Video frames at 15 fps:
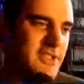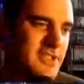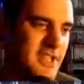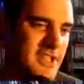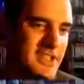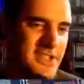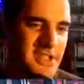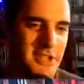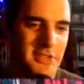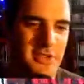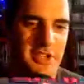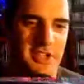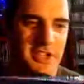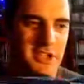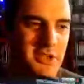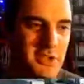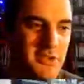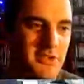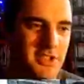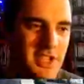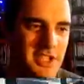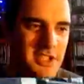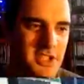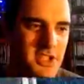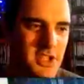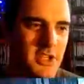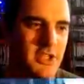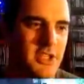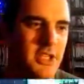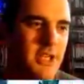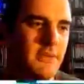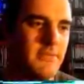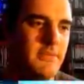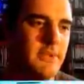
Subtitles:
sense that you use that to charge up.